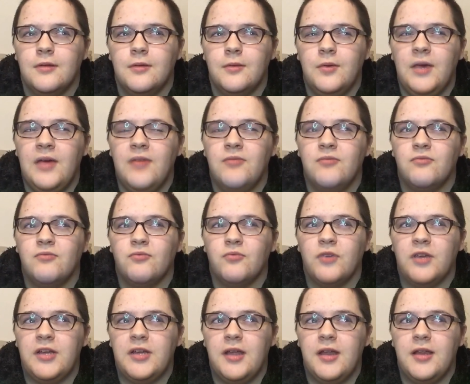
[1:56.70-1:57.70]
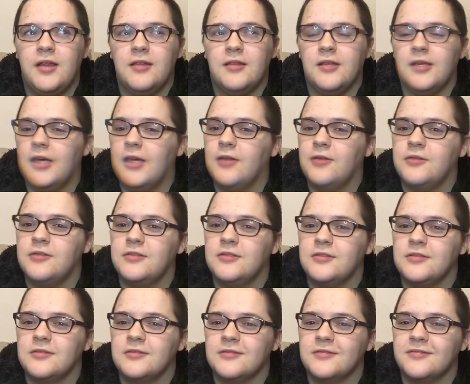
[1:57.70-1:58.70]
We haven't written anything
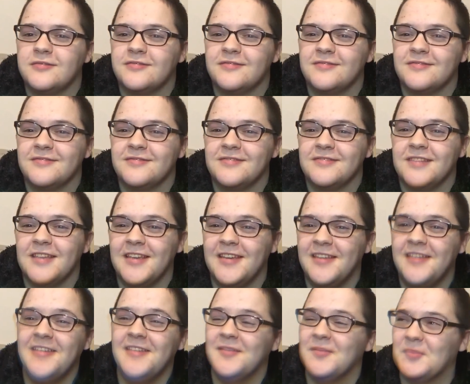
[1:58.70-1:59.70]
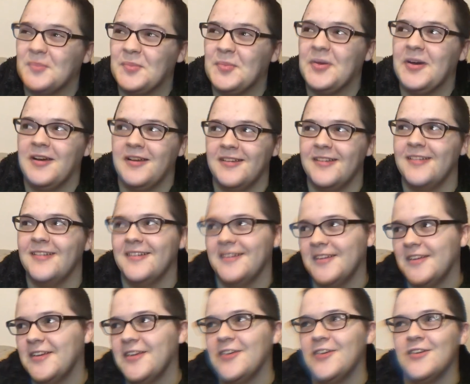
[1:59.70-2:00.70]
else, but
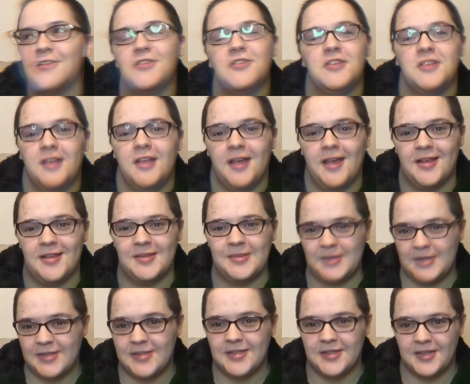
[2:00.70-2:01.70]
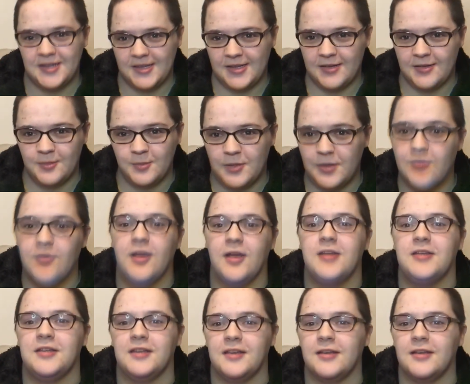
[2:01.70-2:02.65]
she has mentally been writing